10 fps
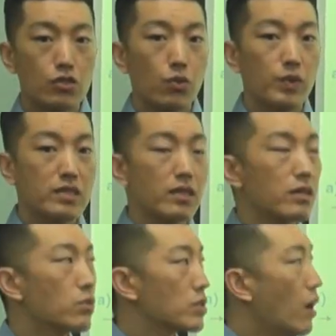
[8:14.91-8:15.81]
So we said
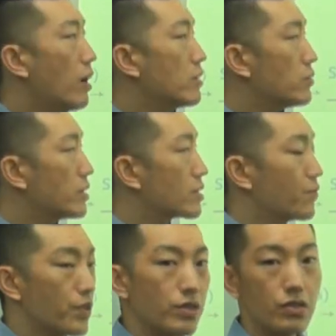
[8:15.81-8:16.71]
it was hundreds
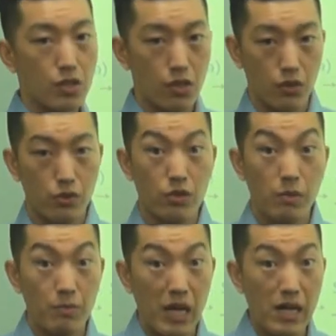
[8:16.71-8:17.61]
of years ago. Do you
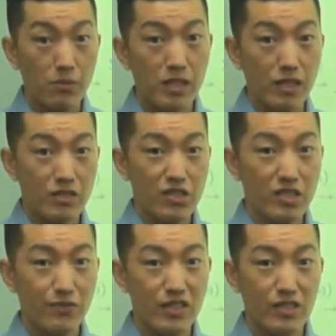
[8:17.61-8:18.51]
remember how many hundreds
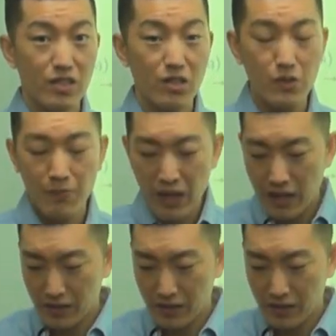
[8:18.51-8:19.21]
of years ago?